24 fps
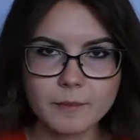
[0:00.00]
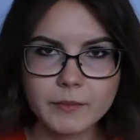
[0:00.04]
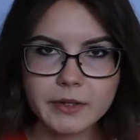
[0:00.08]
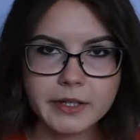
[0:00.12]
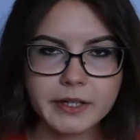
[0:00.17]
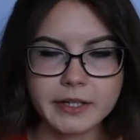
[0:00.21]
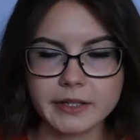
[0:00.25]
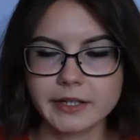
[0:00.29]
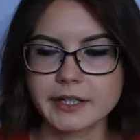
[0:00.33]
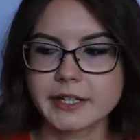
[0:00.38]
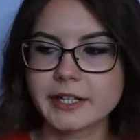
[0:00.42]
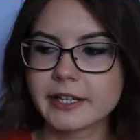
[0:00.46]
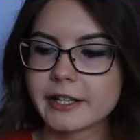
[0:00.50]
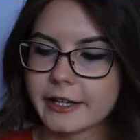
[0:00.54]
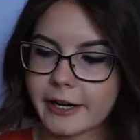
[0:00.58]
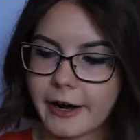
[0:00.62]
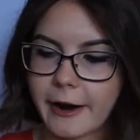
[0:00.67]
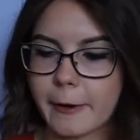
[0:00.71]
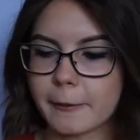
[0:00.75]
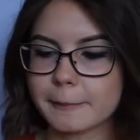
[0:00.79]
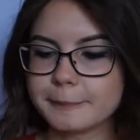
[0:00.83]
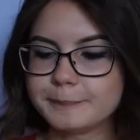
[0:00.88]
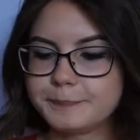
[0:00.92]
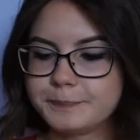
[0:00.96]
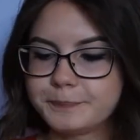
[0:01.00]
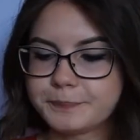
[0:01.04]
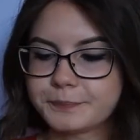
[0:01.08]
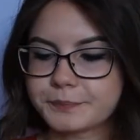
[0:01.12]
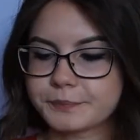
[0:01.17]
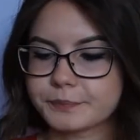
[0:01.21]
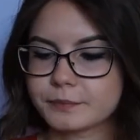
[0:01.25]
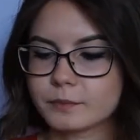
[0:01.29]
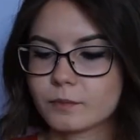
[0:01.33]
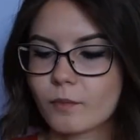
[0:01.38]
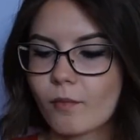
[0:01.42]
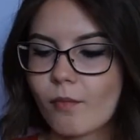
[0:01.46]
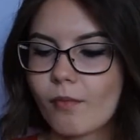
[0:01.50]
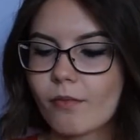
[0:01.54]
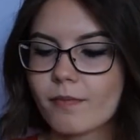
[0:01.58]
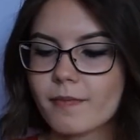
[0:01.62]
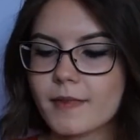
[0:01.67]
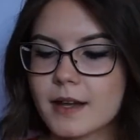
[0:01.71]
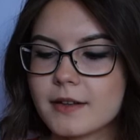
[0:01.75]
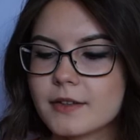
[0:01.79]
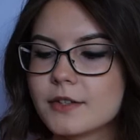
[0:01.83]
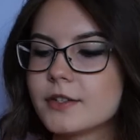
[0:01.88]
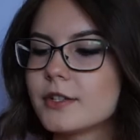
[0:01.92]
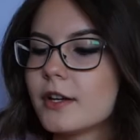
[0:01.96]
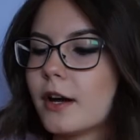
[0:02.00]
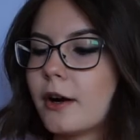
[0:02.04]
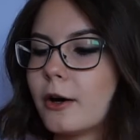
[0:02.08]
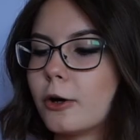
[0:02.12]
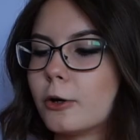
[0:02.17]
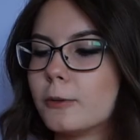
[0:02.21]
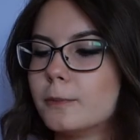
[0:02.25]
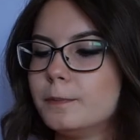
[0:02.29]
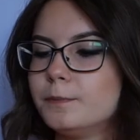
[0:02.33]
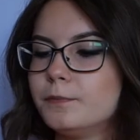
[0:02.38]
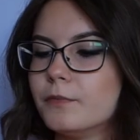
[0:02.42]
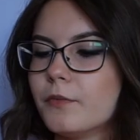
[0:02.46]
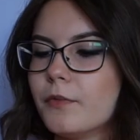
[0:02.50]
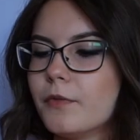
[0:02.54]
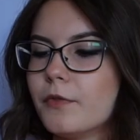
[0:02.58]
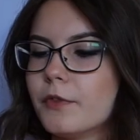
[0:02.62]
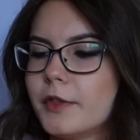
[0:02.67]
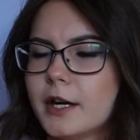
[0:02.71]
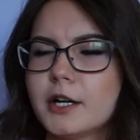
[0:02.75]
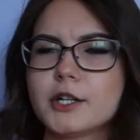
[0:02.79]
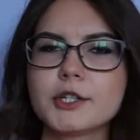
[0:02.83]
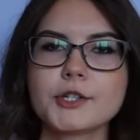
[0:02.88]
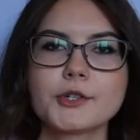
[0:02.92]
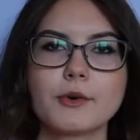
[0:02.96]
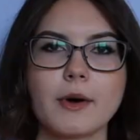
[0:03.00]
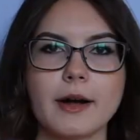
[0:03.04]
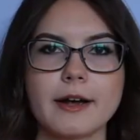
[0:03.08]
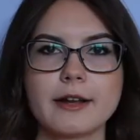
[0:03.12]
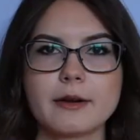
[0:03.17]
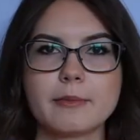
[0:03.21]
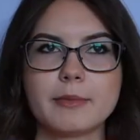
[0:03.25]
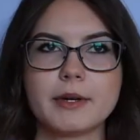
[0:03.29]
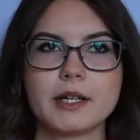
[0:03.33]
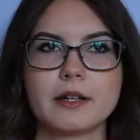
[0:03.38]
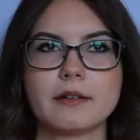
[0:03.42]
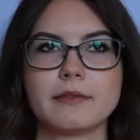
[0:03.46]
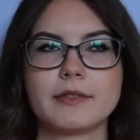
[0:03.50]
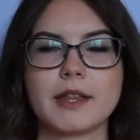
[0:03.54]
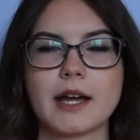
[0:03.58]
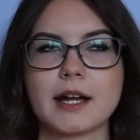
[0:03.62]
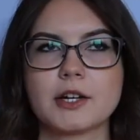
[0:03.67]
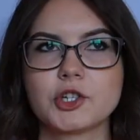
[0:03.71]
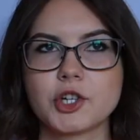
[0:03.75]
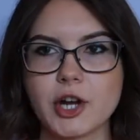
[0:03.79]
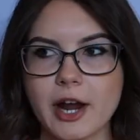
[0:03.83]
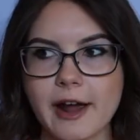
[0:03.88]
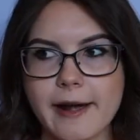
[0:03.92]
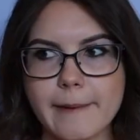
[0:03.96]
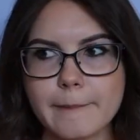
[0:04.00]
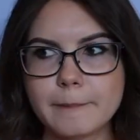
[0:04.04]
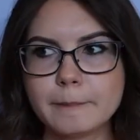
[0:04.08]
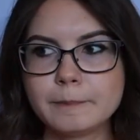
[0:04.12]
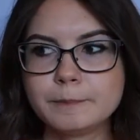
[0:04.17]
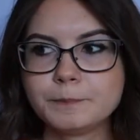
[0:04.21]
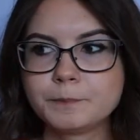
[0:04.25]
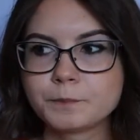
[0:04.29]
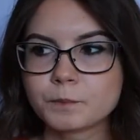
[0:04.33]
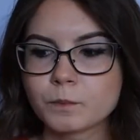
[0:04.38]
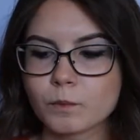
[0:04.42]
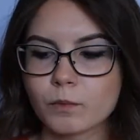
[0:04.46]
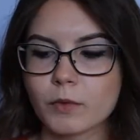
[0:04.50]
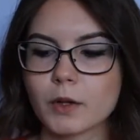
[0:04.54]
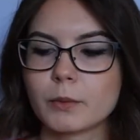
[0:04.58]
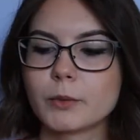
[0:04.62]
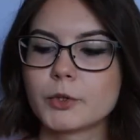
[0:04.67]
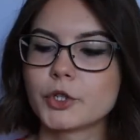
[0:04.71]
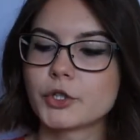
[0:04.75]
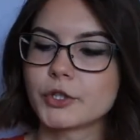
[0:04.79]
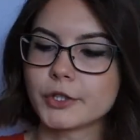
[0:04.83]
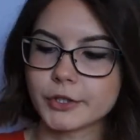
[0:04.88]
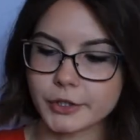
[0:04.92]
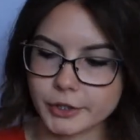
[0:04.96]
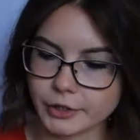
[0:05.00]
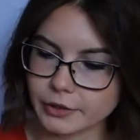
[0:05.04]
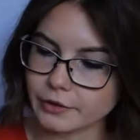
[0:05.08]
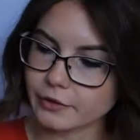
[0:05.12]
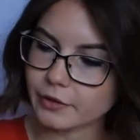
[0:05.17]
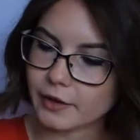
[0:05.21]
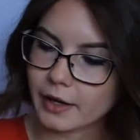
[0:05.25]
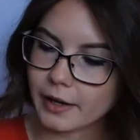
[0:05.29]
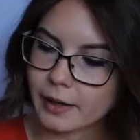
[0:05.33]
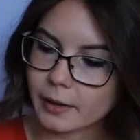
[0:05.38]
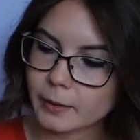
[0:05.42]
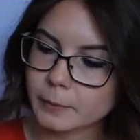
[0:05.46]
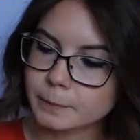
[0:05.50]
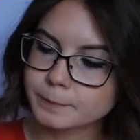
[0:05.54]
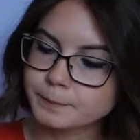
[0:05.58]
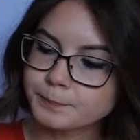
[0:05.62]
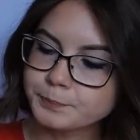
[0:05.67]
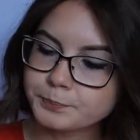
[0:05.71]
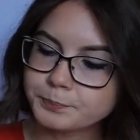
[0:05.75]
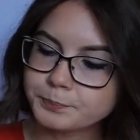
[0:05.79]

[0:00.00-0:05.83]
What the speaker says: Here you go. So there's quite a bit of that jam, which is a good thing.